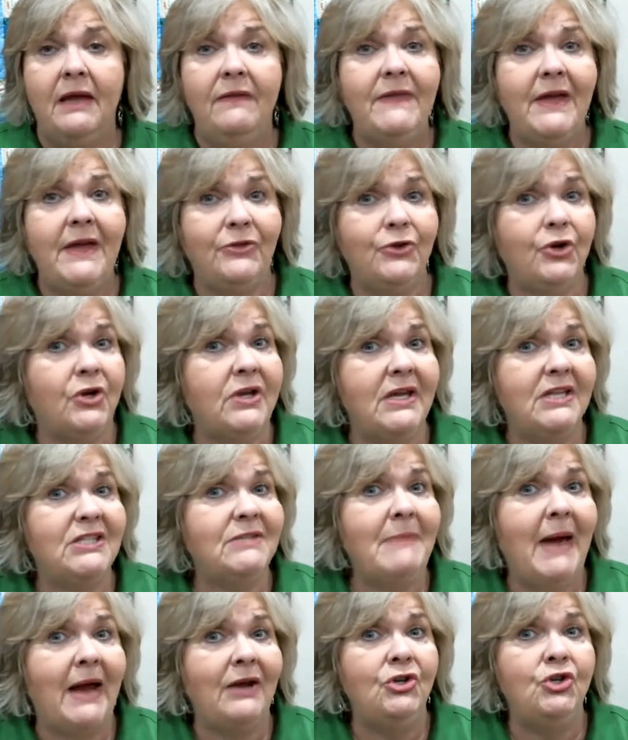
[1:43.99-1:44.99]
that their kids
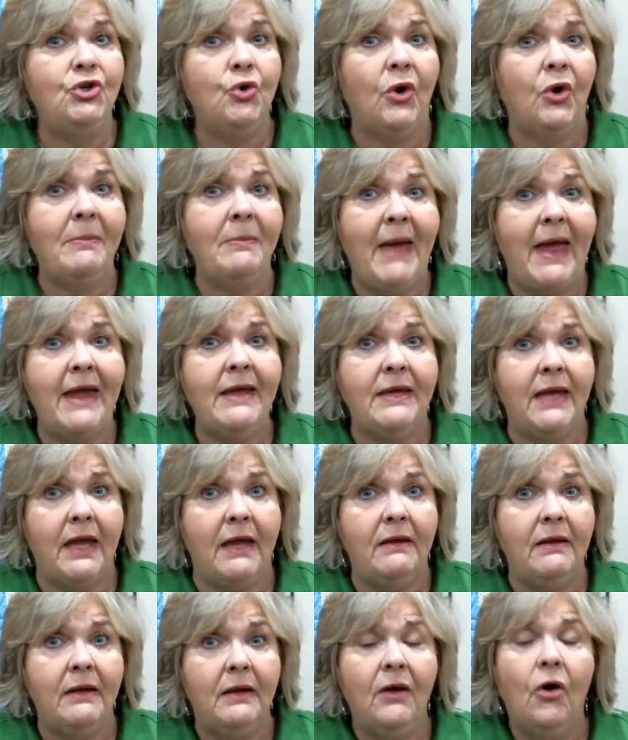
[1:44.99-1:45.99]
might enjoy making
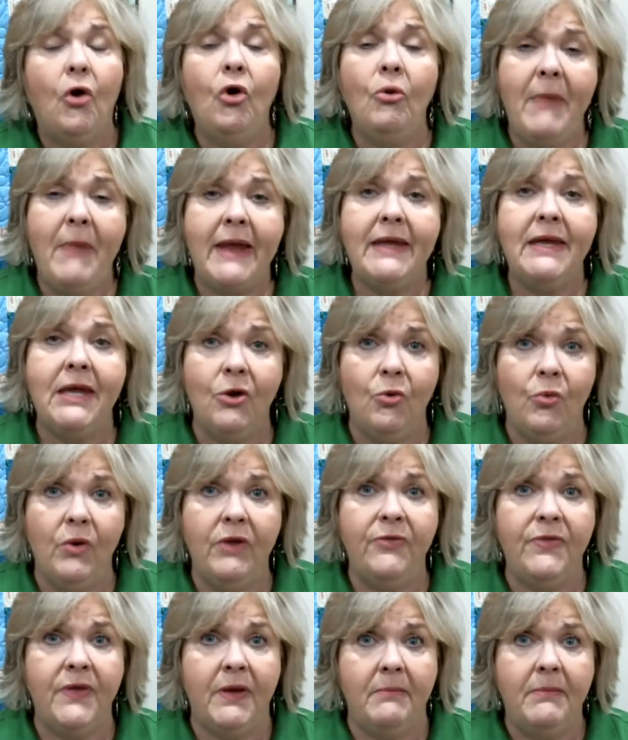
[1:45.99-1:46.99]
or making
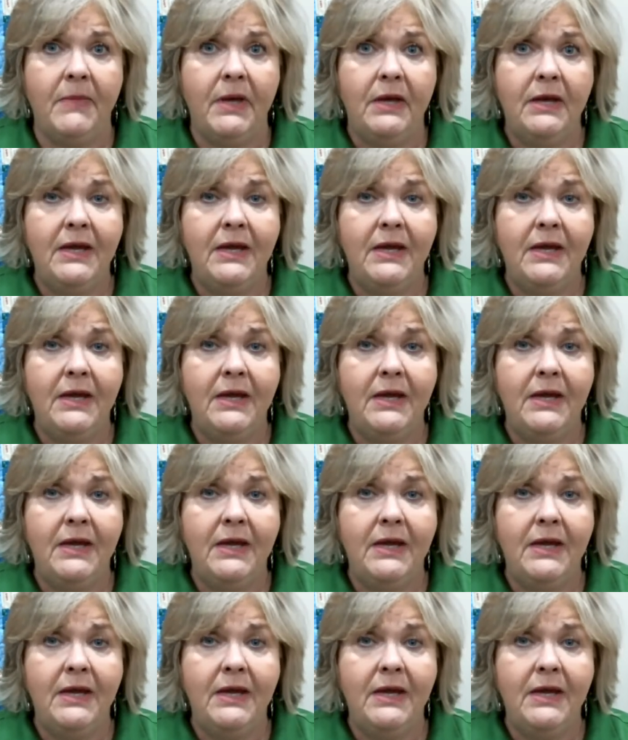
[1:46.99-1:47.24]
with them.